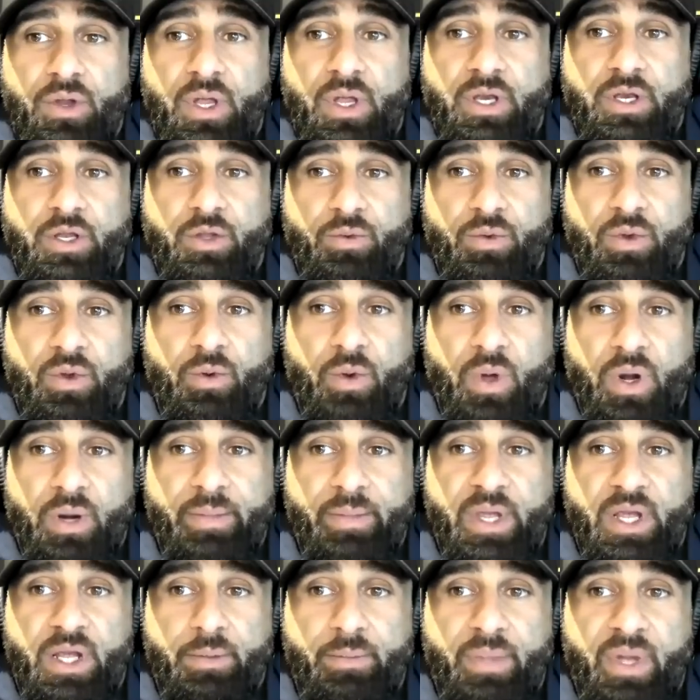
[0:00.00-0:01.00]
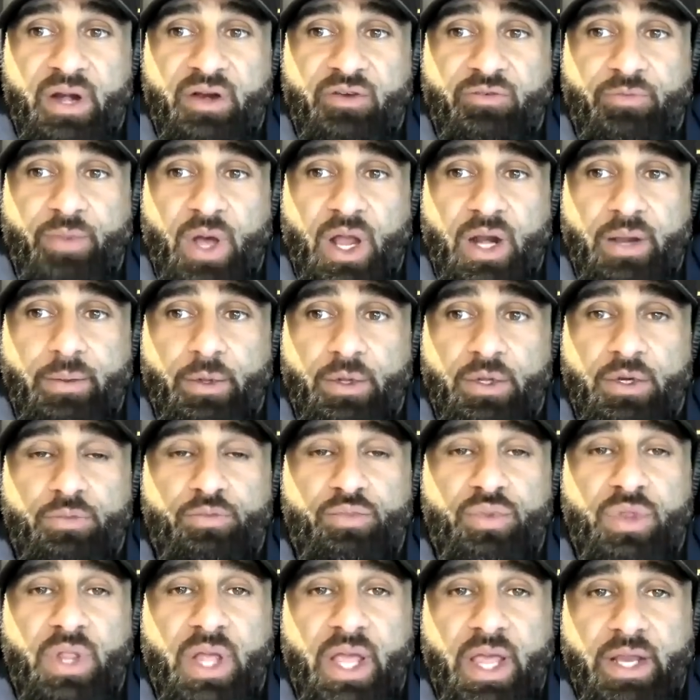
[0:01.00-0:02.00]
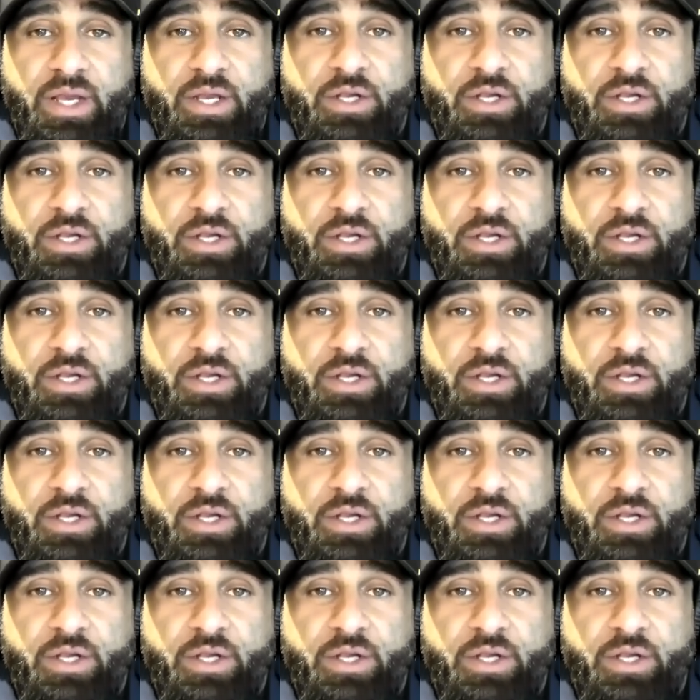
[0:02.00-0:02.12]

and you want to be a competitive bodybuilder, plan